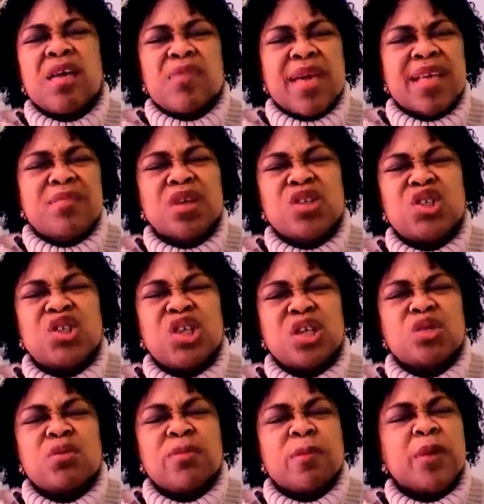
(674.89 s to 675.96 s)
The not
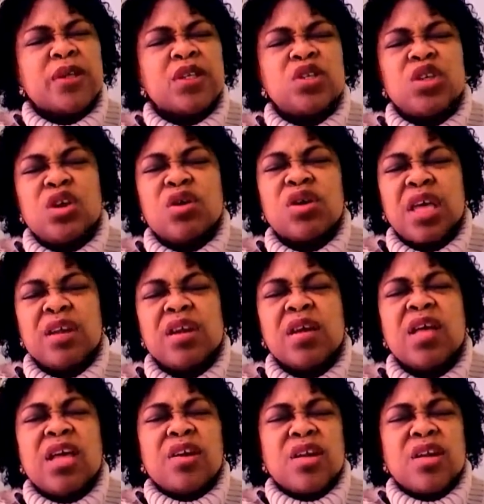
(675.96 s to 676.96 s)
sons will be brought into your kingdom.